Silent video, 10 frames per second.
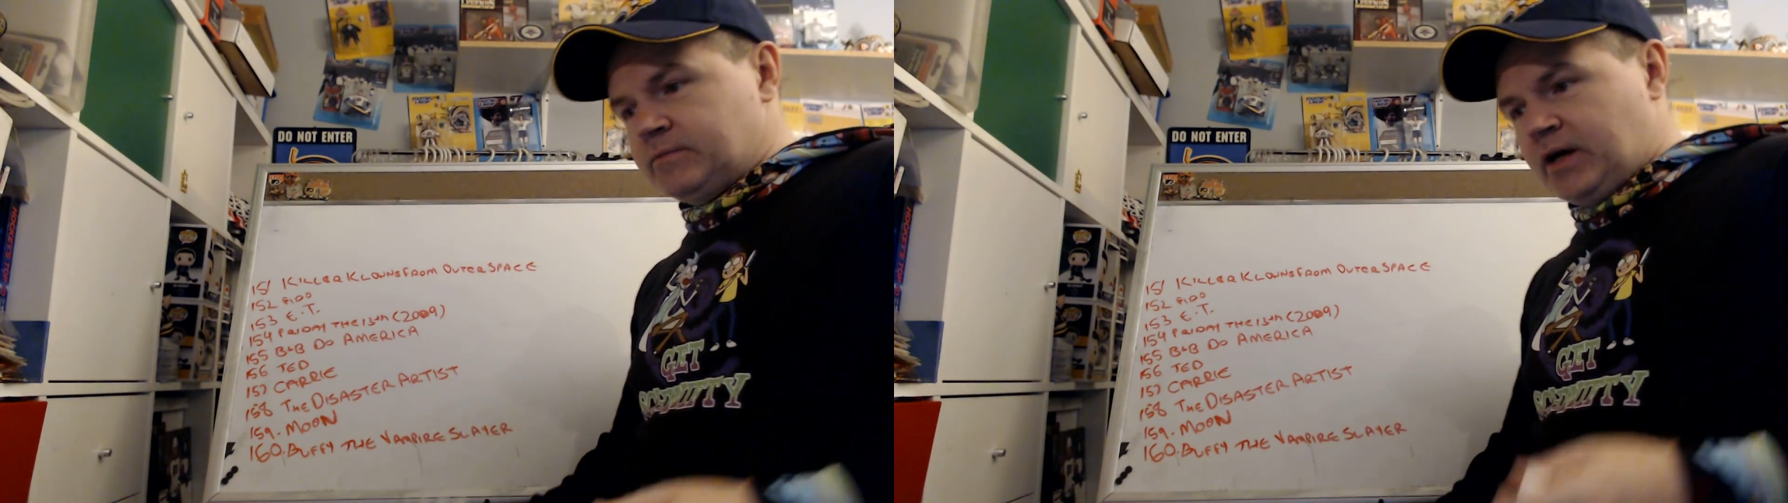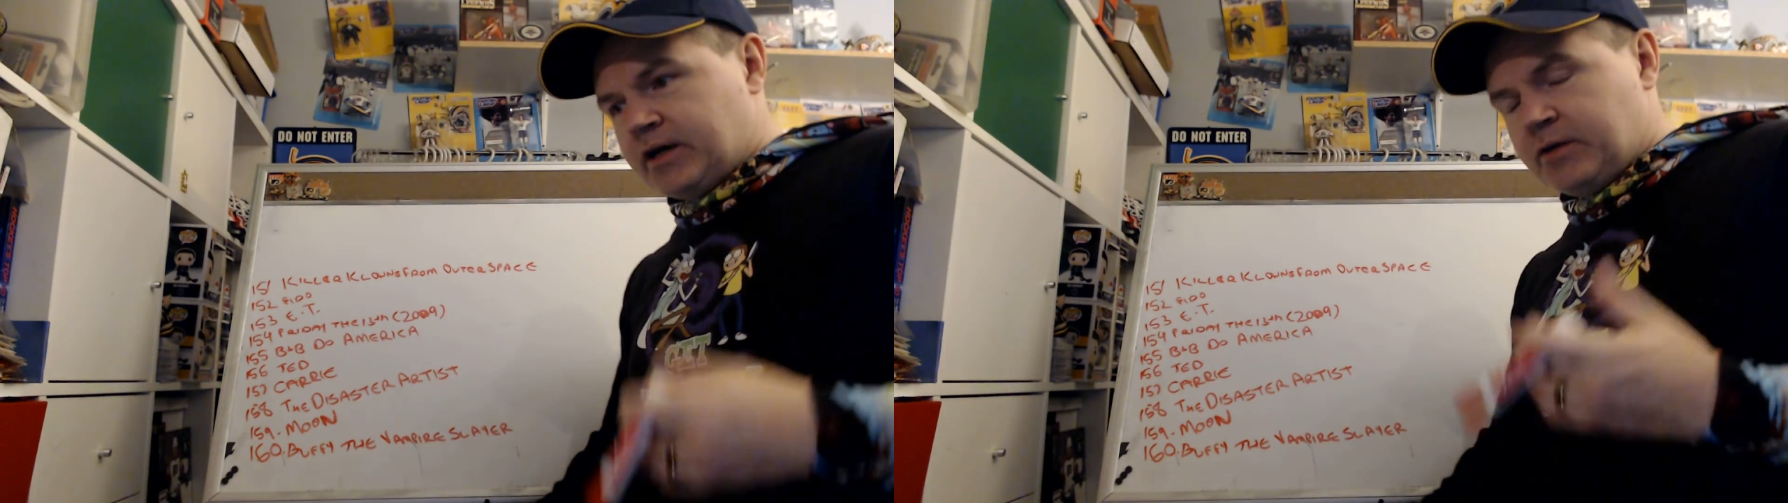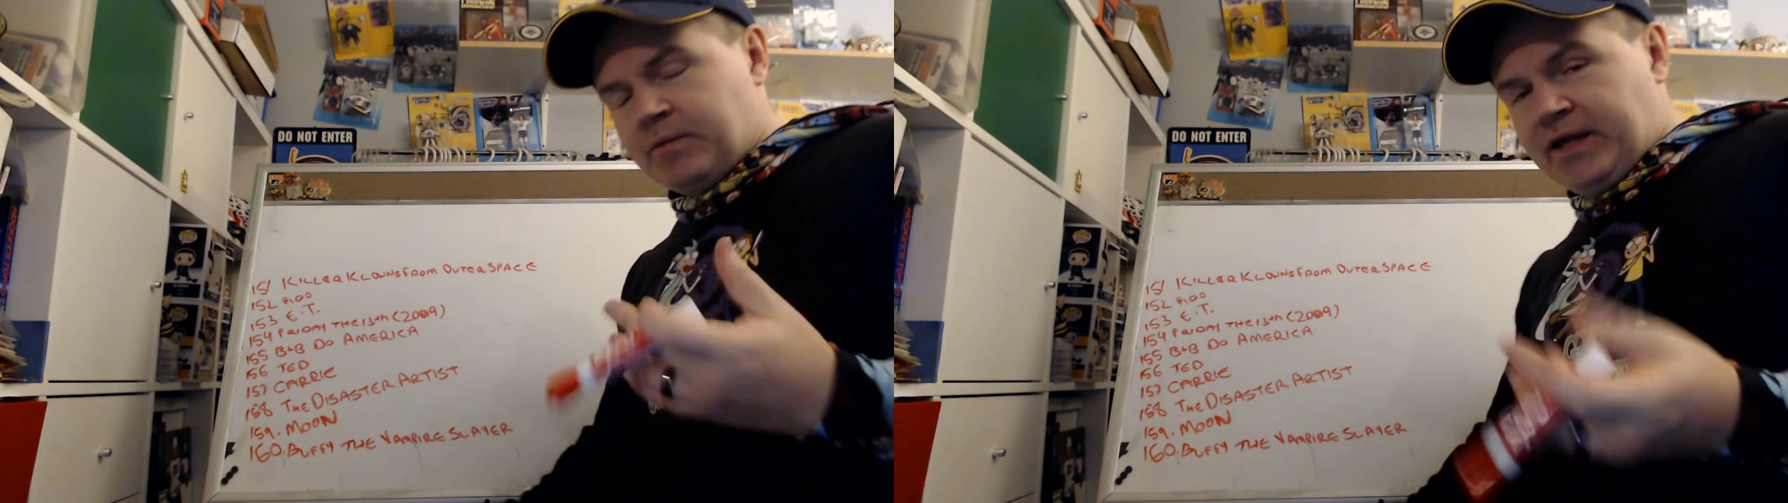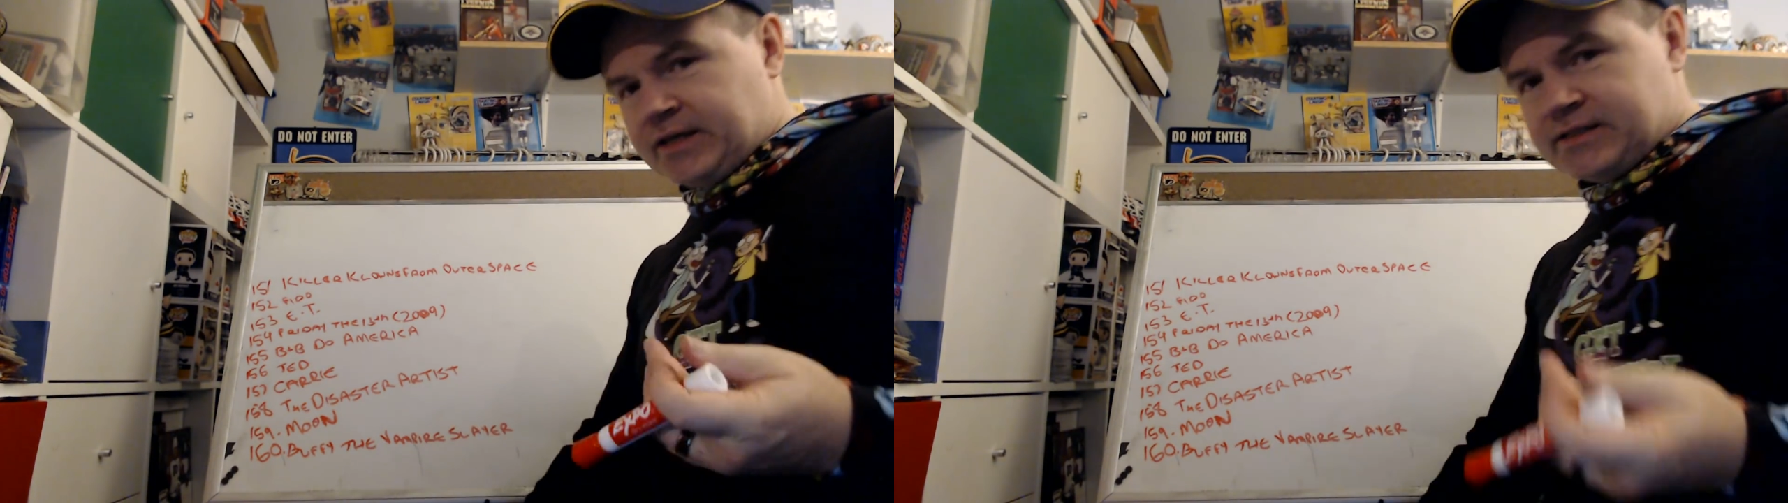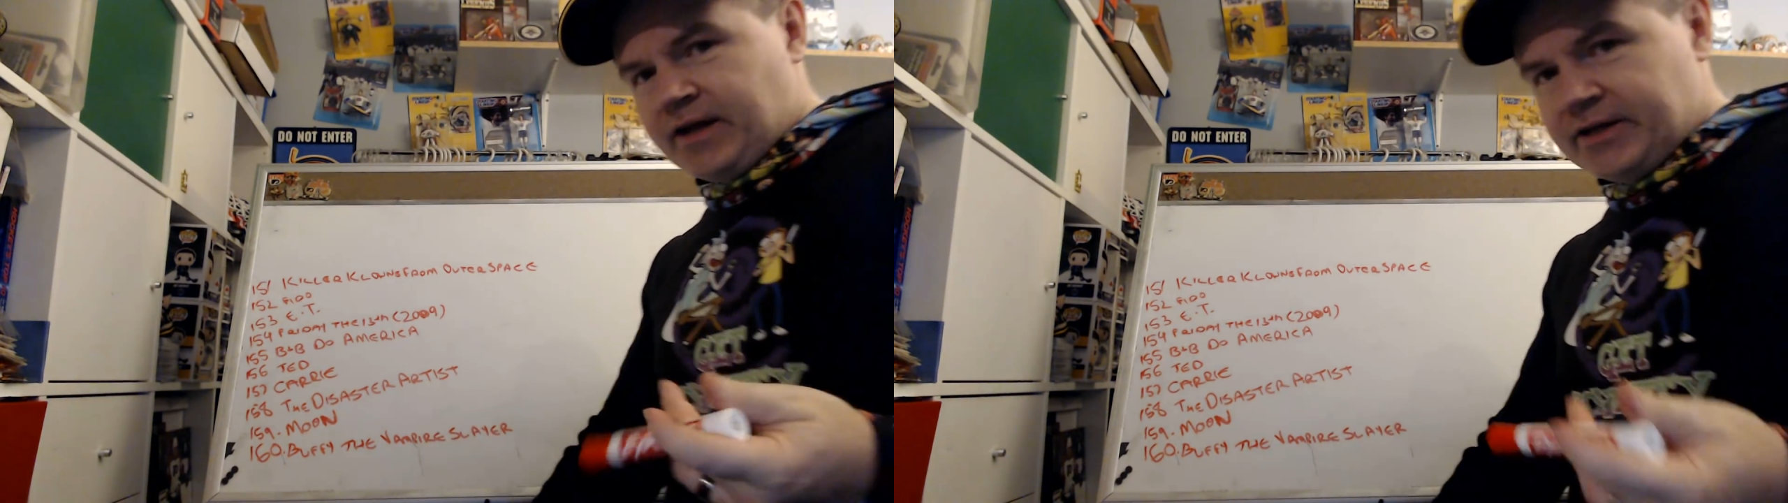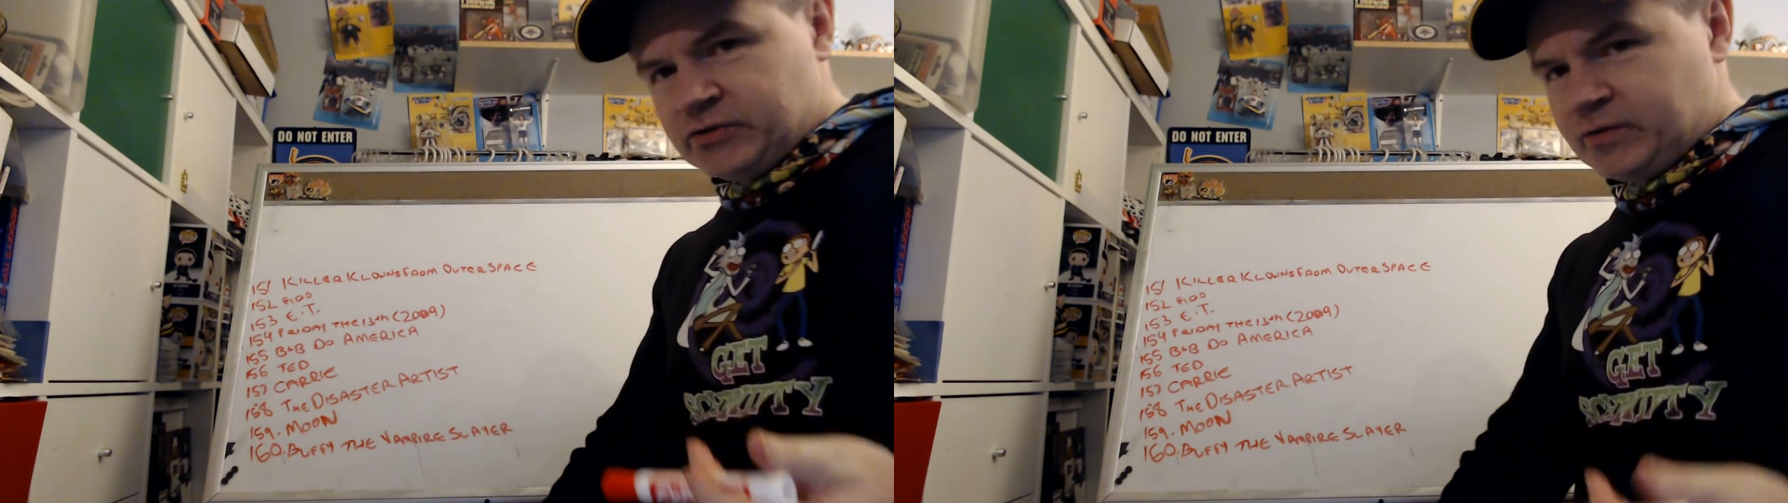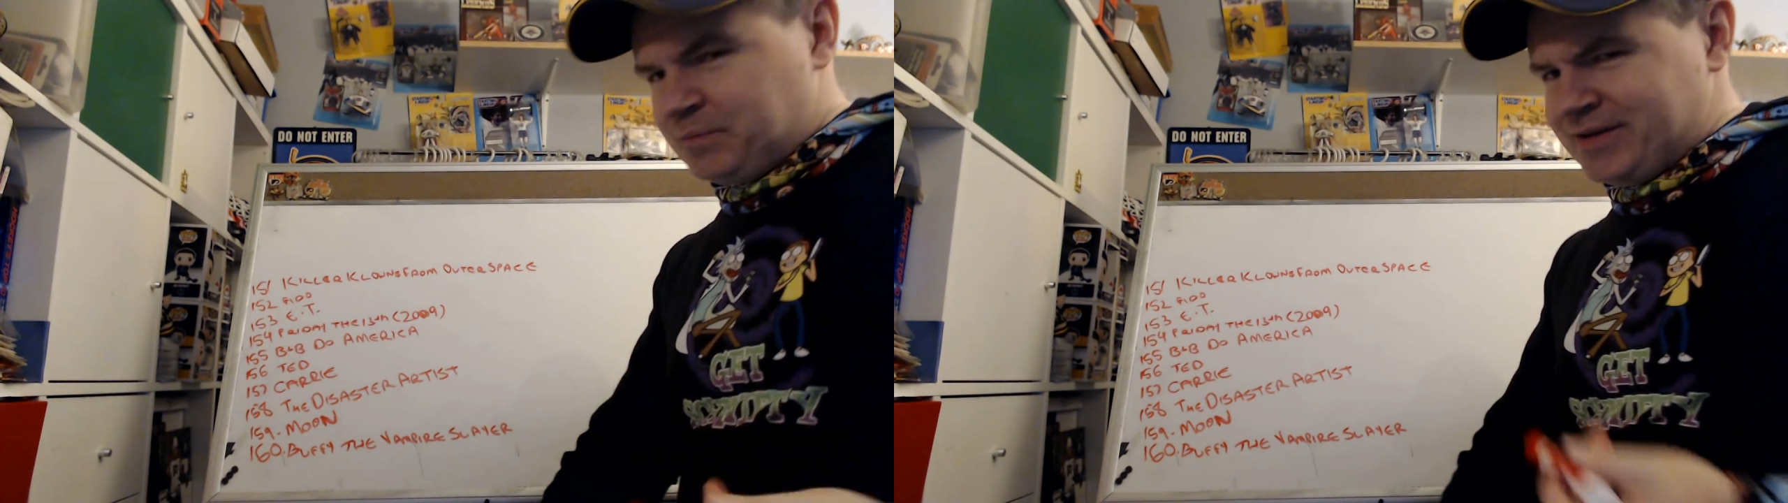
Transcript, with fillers: a comedic side to it